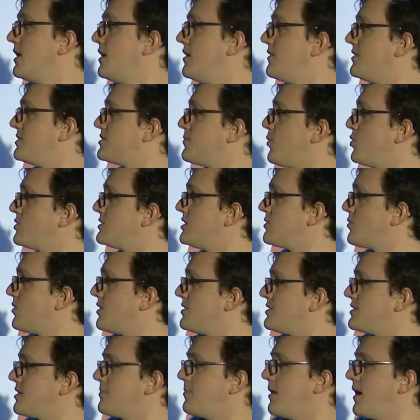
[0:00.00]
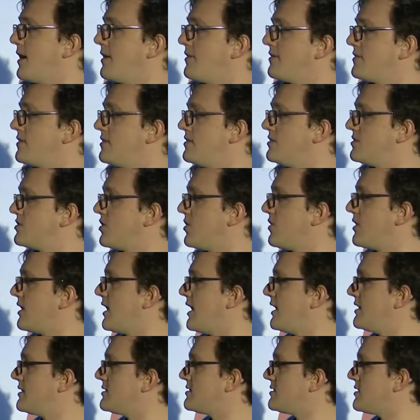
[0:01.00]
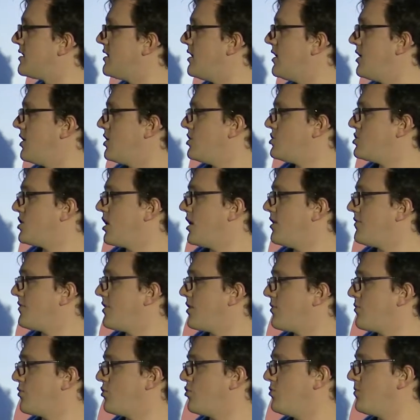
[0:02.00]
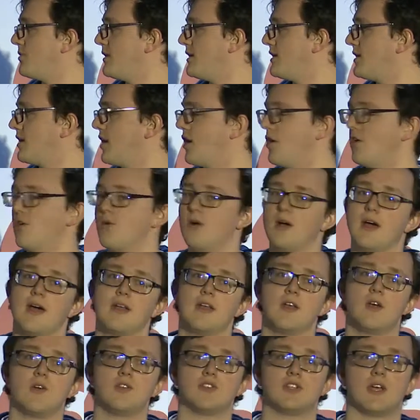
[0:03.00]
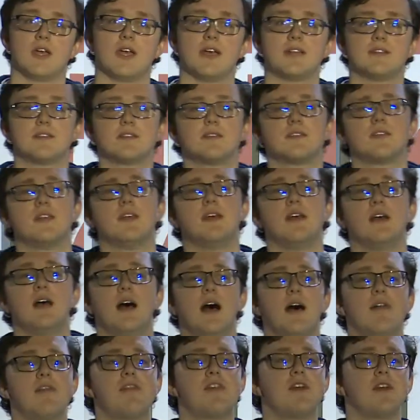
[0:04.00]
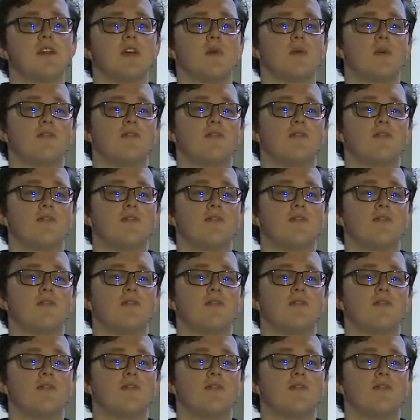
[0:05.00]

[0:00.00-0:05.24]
The supported ones are Python, .NET, Java, Ruby, Go, and Node.js. At Theodo, we're